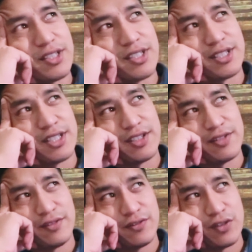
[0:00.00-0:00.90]
State
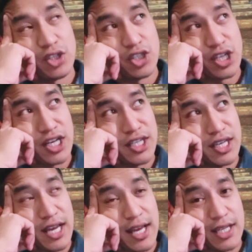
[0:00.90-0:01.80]
for
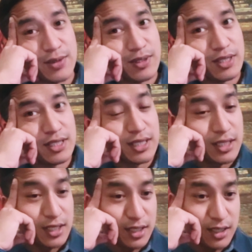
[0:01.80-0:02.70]
China as well as
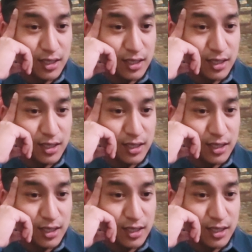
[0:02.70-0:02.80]
India.